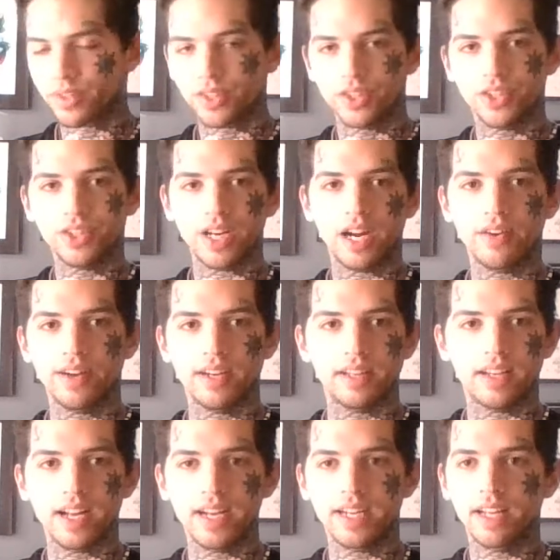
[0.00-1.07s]
share it,
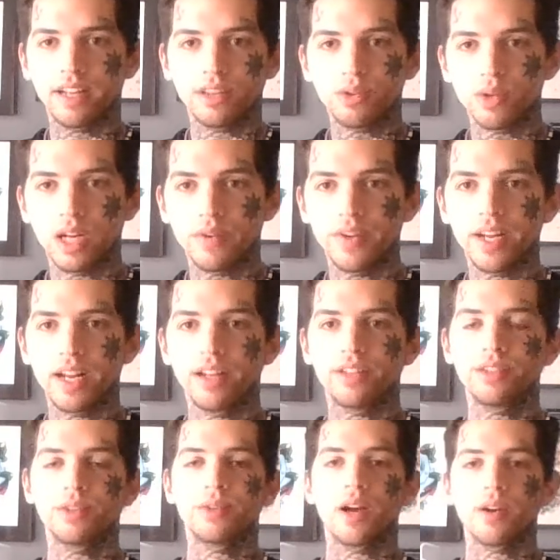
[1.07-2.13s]
like it, do whatever you're going
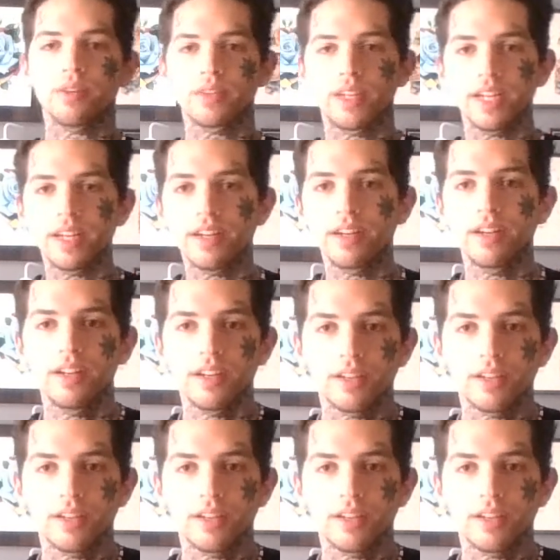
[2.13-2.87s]
to do. I don't care.